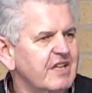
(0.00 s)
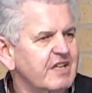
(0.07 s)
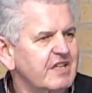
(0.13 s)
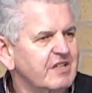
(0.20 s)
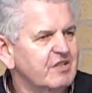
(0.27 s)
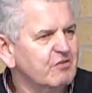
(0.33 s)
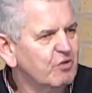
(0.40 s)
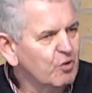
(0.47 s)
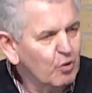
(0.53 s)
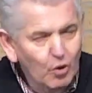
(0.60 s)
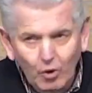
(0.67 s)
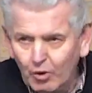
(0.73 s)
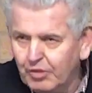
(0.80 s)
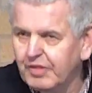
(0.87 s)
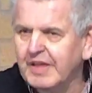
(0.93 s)
to rule
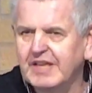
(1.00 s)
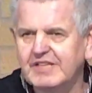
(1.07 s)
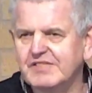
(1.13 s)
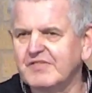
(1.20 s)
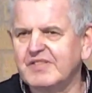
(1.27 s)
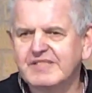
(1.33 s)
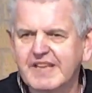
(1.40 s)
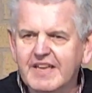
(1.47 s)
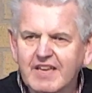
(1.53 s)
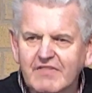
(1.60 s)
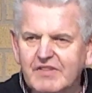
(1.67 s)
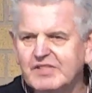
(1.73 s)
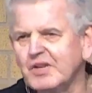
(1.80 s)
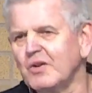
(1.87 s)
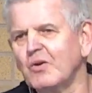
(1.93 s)
all things for the sake of
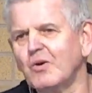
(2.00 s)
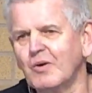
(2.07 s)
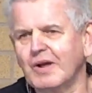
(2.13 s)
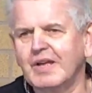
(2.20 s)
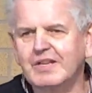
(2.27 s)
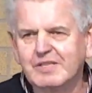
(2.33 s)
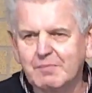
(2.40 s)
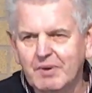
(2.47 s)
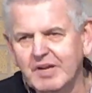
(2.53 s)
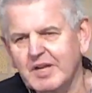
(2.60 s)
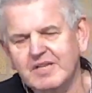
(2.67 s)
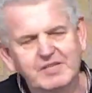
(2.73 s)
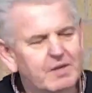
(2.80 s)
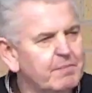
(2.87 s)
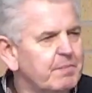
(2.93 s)
his glory and to bring
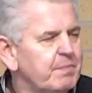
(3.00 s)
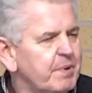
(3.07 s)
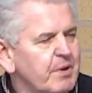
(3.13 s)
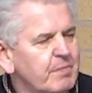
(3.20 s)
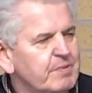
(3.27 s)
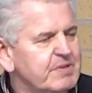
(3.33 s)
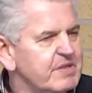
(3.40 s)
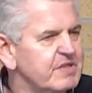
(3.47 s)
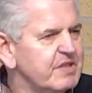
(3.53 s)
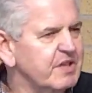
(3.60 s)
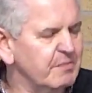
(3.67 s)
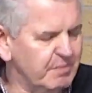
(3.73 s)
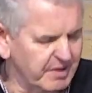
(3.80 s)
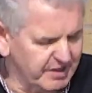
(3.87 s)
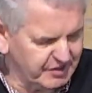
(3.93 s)
his purposes to
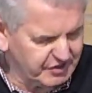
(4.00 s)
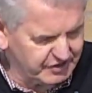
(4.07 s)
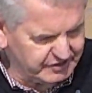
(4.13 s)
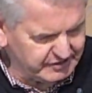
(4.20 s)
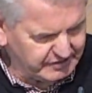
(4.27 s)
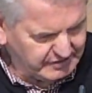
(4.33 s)
completion.